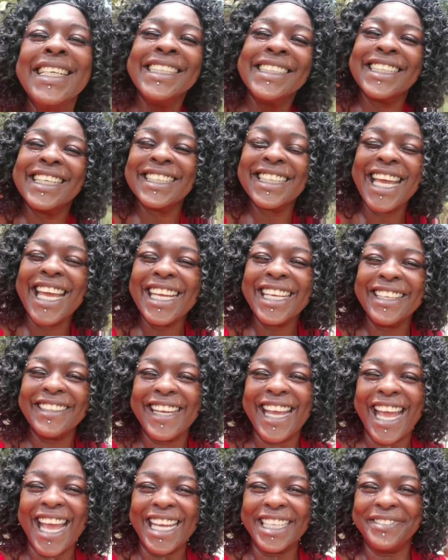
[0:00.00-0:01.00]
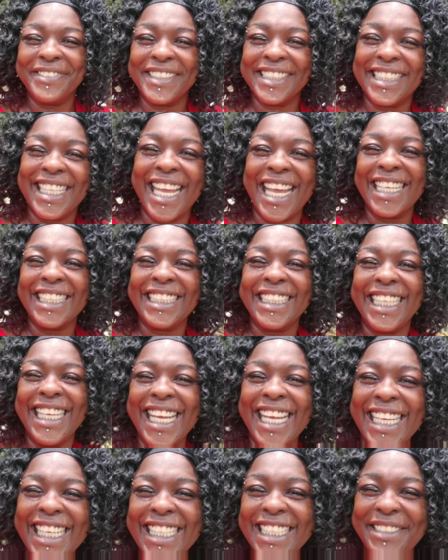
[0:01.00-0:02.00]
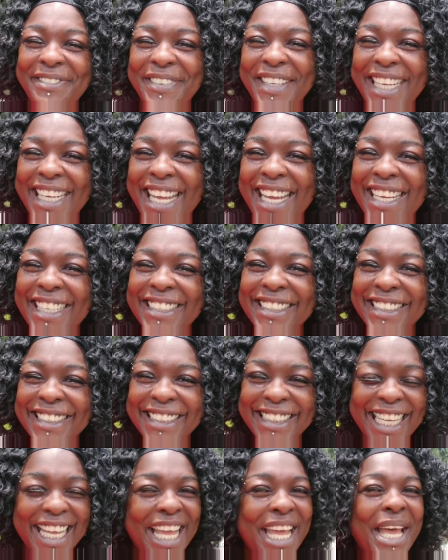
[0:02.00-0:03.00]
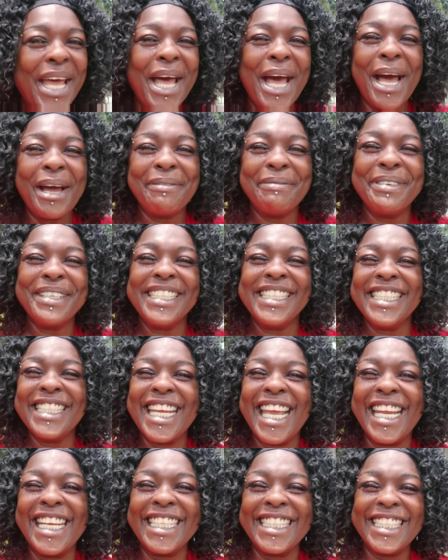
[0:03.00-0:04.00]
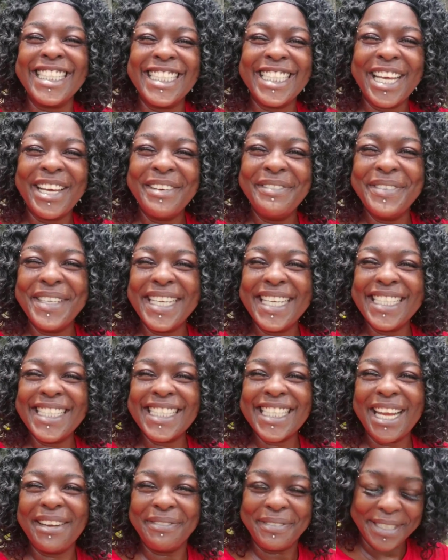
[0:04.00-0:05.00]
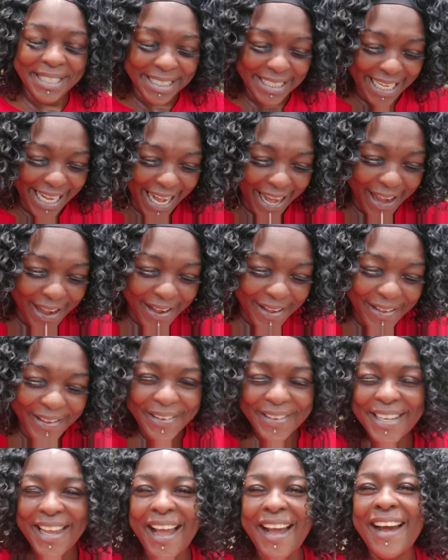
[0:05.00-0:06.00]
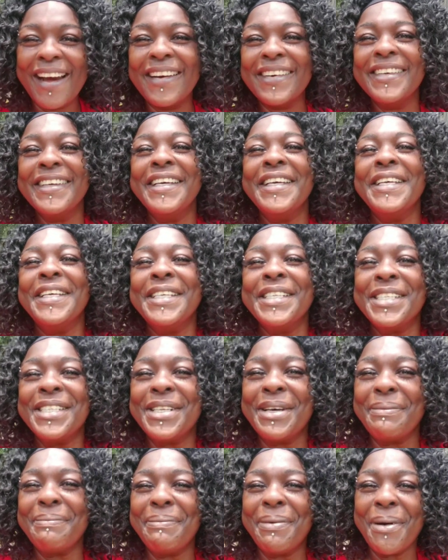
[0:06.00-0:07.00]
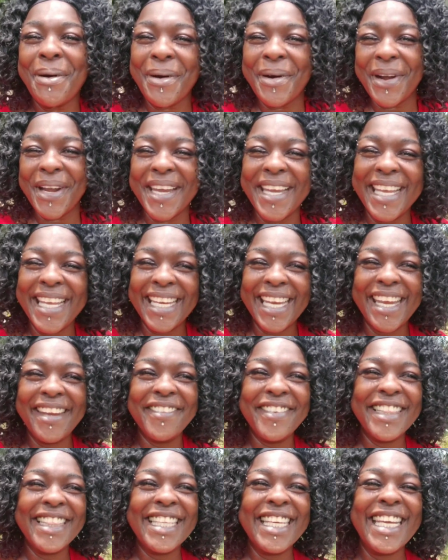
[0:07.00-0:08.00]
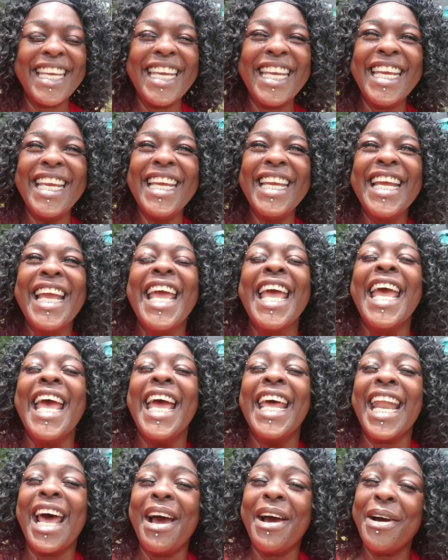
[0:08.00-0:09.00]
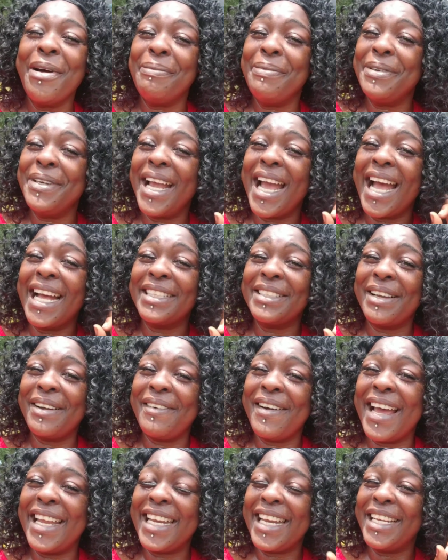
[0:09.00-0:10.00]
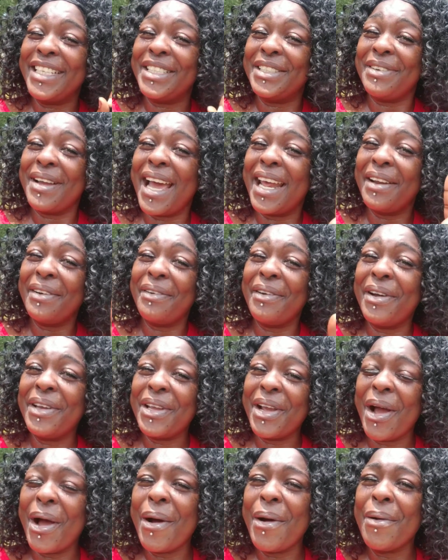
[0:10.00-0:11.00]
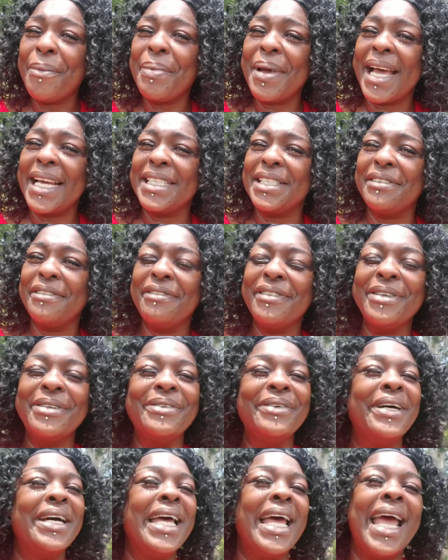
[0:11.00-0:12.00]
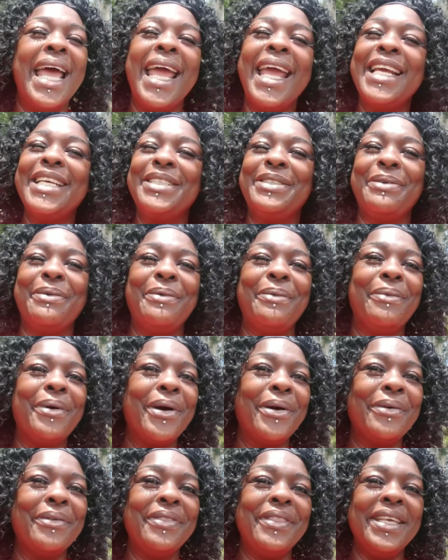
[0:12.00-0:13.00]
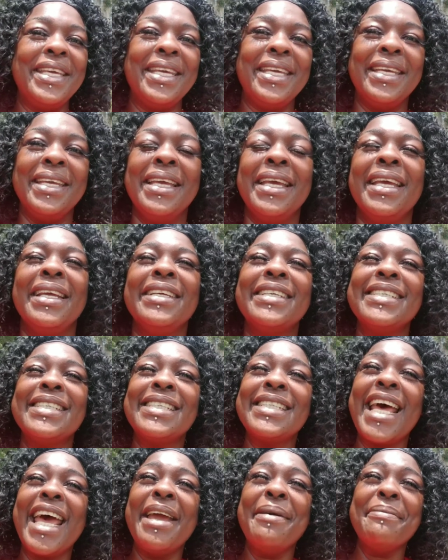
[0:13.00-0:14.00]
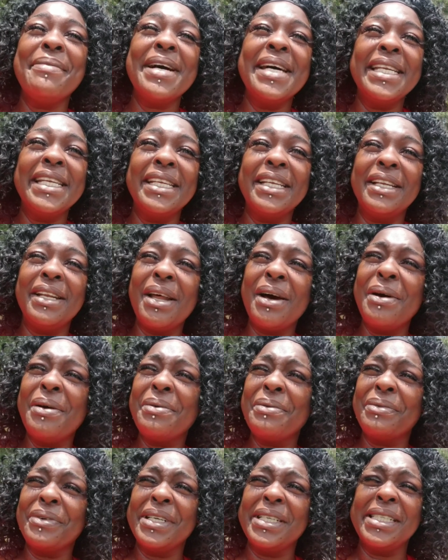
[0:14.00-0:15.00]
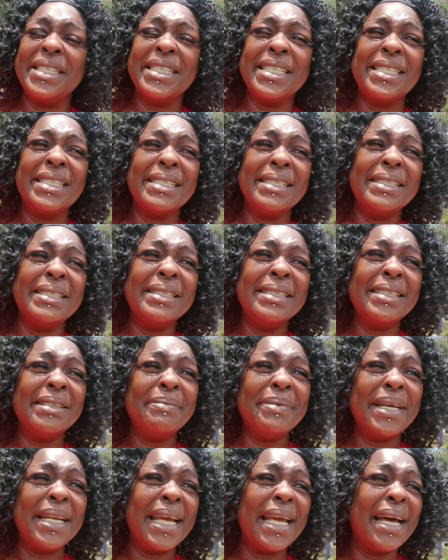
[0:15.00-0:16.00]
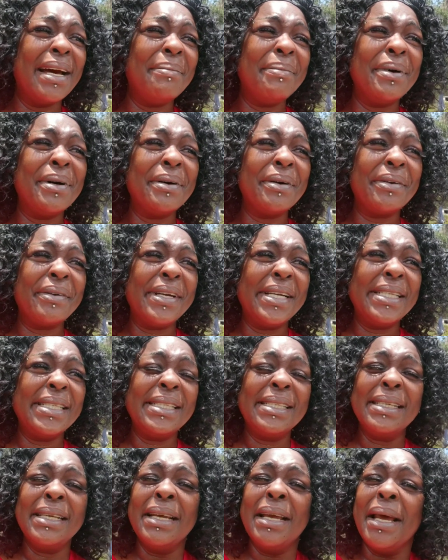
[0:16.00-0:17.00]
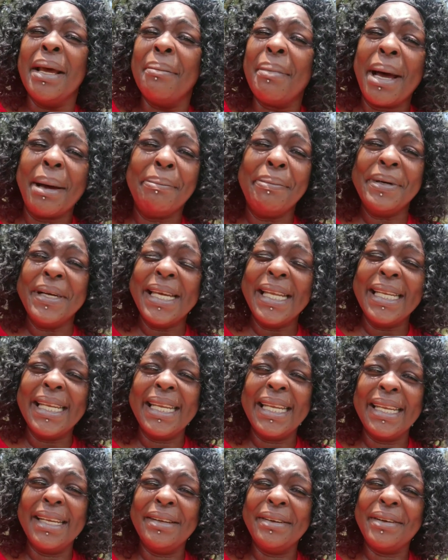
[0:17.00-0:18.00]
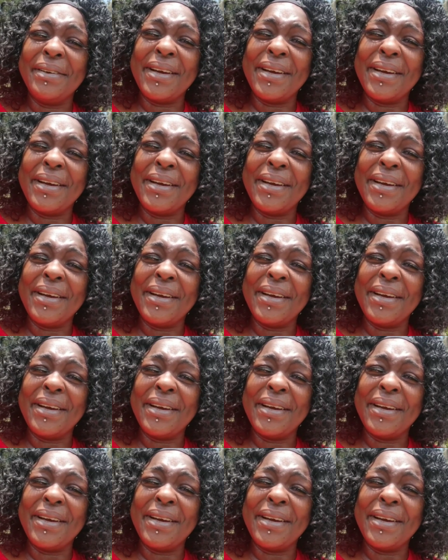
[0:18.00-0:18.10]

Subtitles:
So thank you guys for staying to the end of this video. I appreciate it so much. I appreciate all y'all support and everything. And I hope you guys go out there and try to grow your own passion fruit. It's worth it. You'll save money in the long run. Just a little bit of elbow grease by putting it in the